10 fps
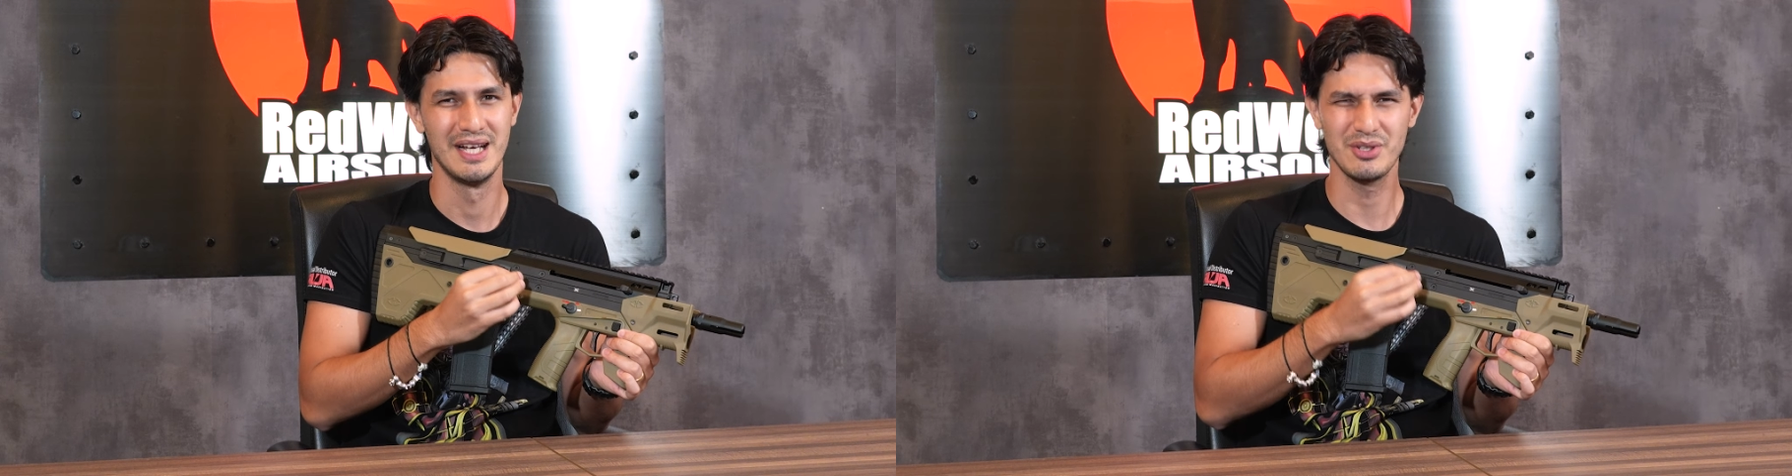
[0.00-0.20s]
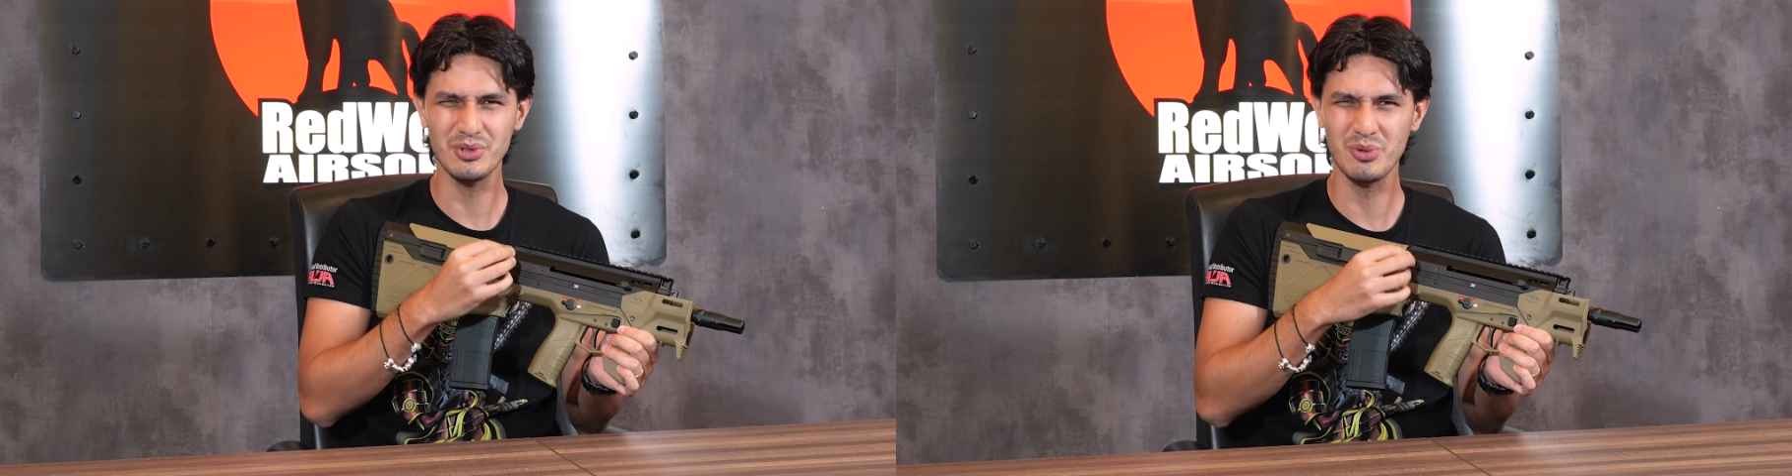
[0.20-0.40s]

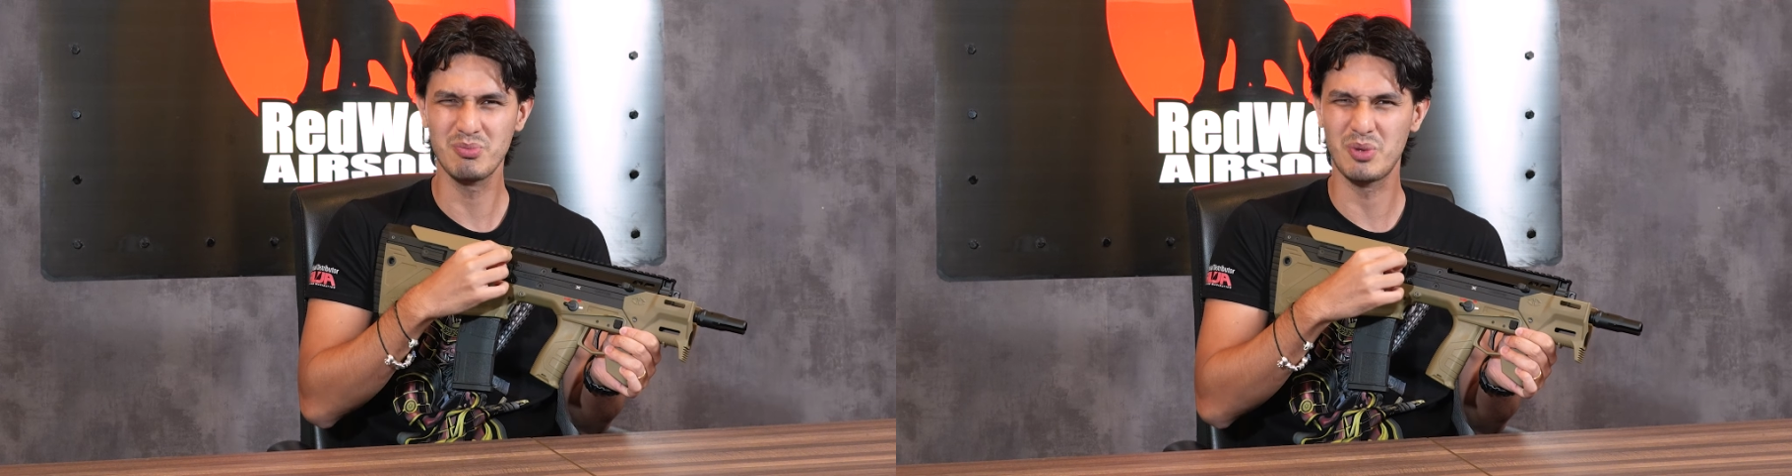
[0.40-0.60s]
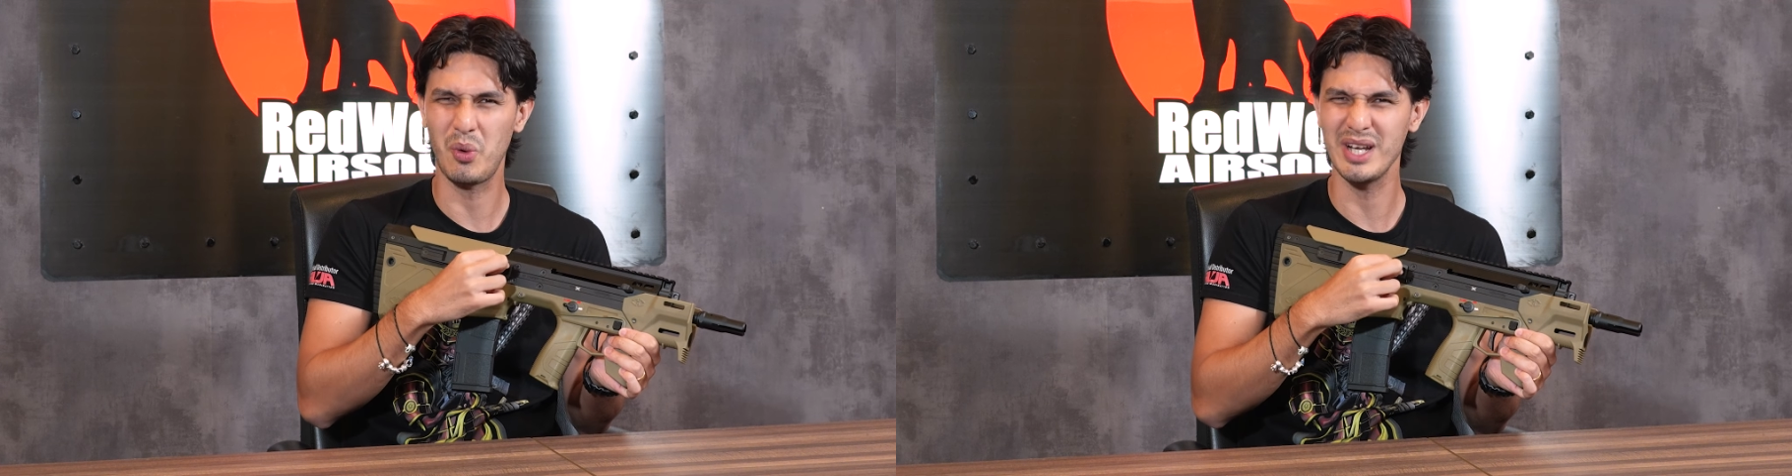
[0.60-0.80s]
It's also
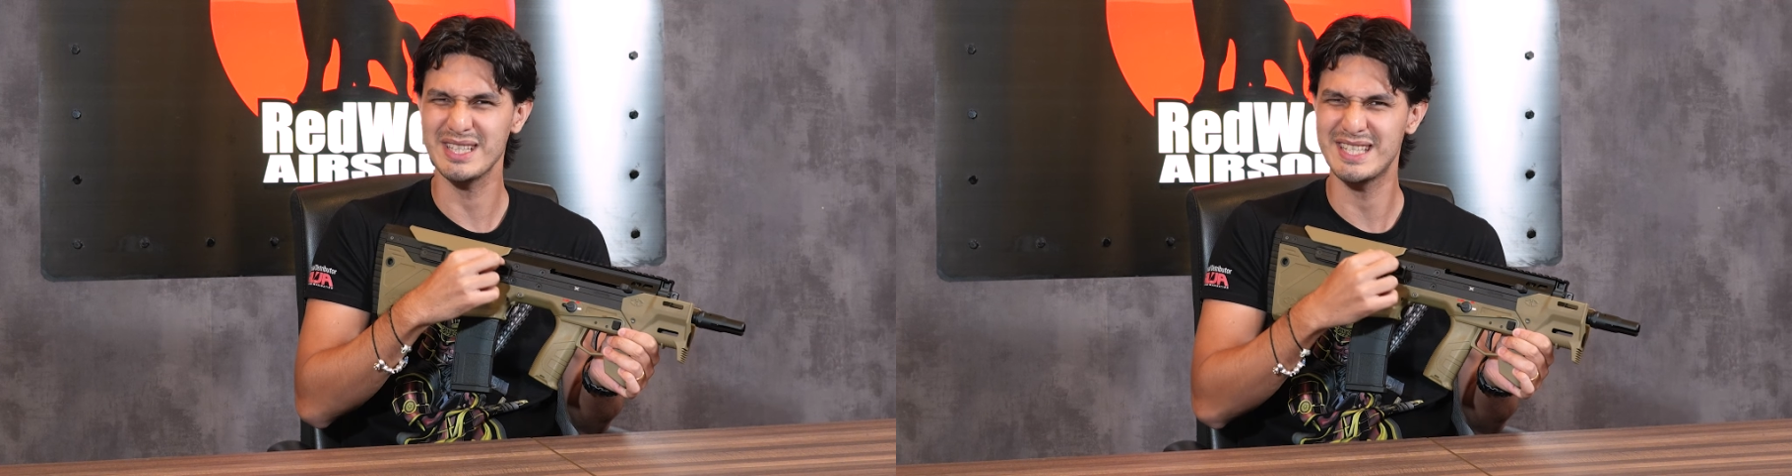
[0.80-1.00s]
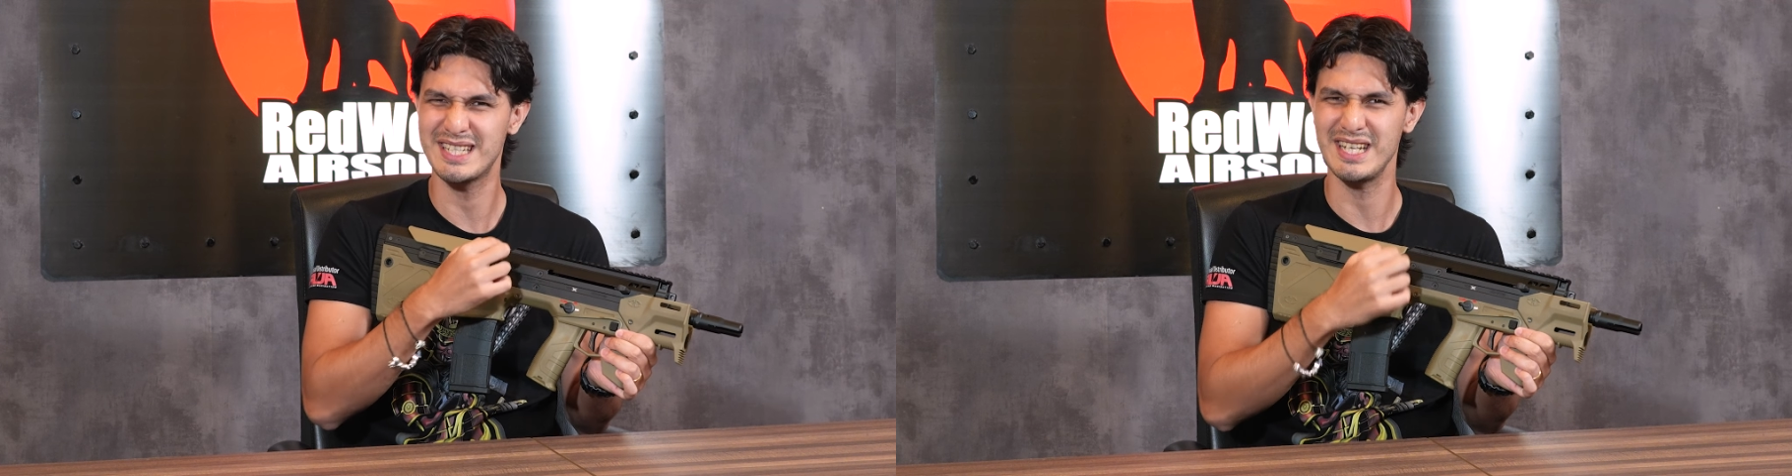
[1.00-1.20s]

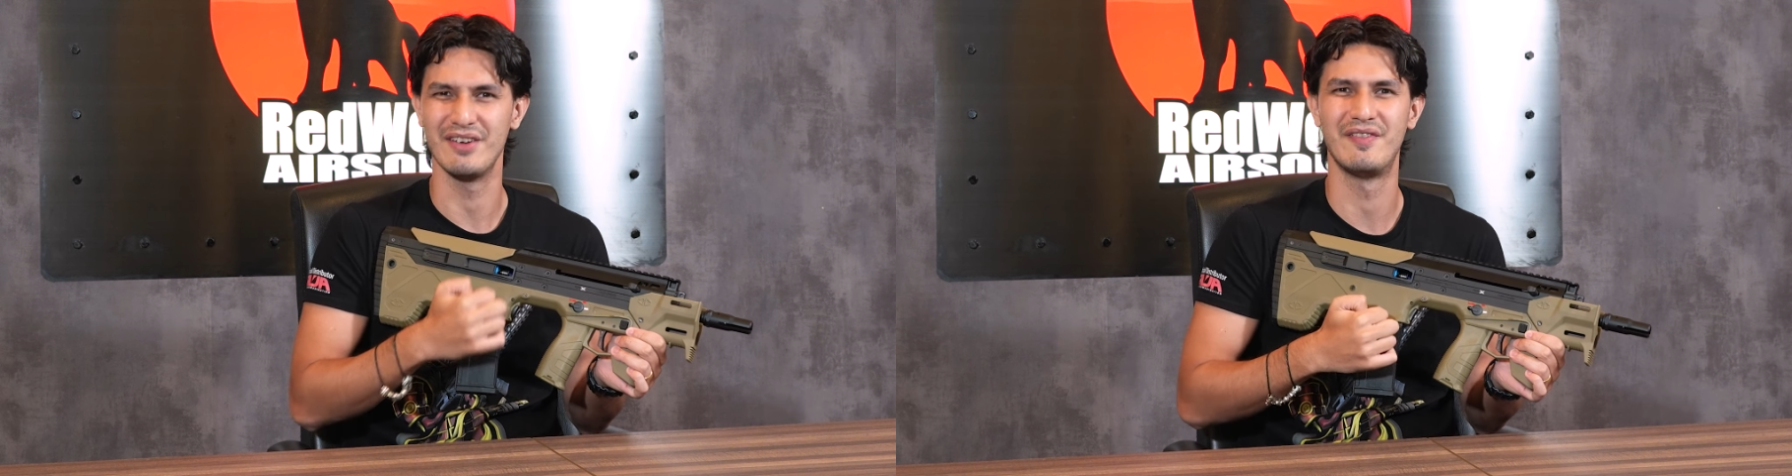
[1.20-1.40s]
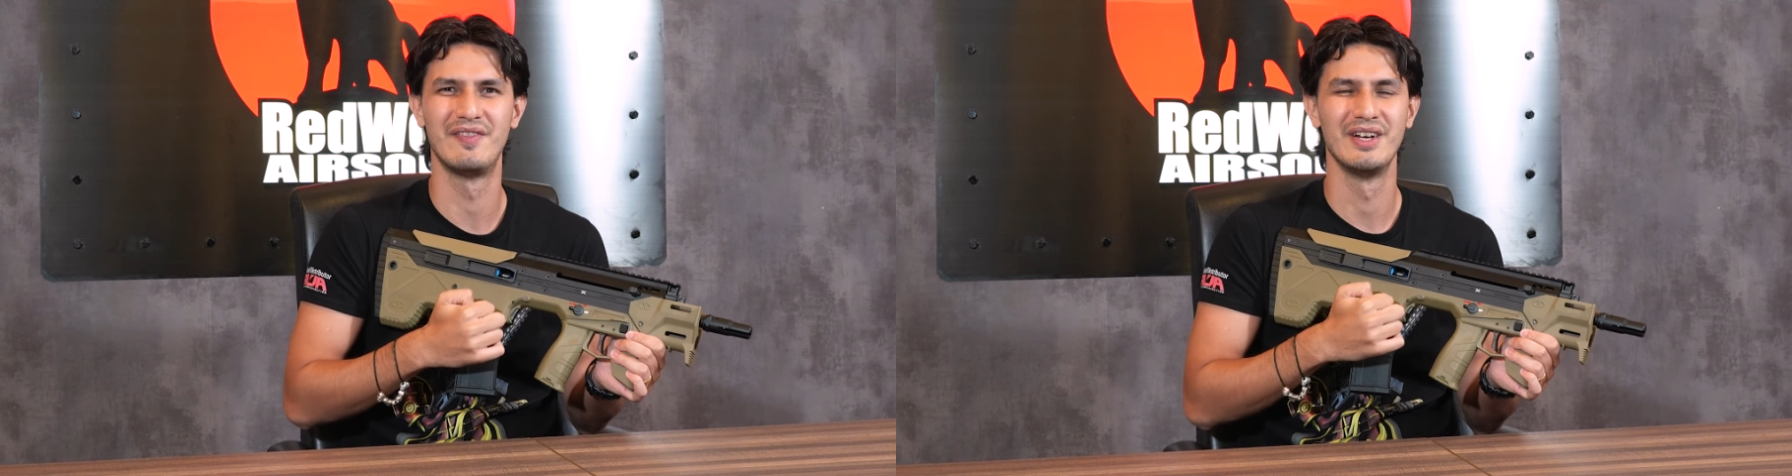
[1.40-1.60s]
quite stiff,